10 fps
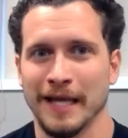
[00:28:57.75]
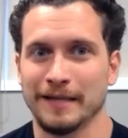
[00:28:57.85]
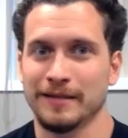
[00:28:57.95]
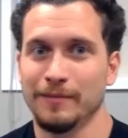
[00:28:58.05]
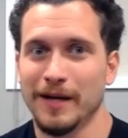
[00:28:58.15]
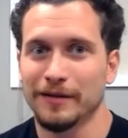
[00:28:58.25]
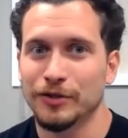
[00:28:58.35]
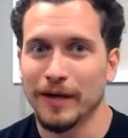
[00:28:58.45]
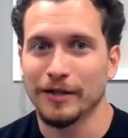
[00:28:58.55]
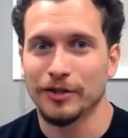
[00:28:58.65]
they see me at the
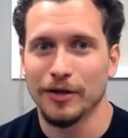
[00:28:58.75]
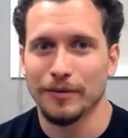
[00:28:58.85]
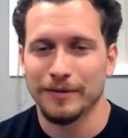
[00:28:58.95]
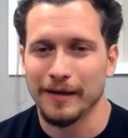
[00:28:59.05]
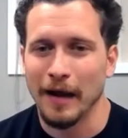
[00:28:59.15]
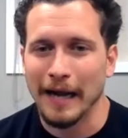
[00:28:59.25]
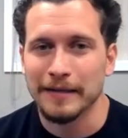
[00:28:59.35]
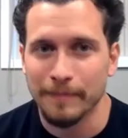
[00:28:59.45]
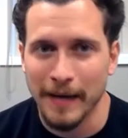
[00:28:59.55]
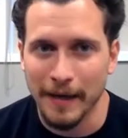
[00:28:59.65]
trade shows, and
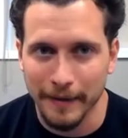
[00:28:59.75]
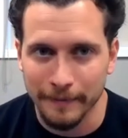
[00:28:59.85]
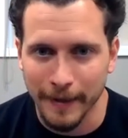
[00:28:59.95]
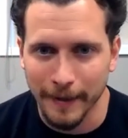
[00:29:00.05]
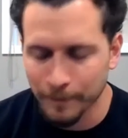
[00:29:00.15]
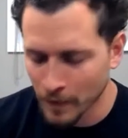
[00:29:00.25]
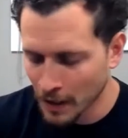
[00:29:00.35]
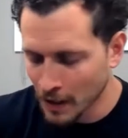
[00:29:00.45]
that's about it, right?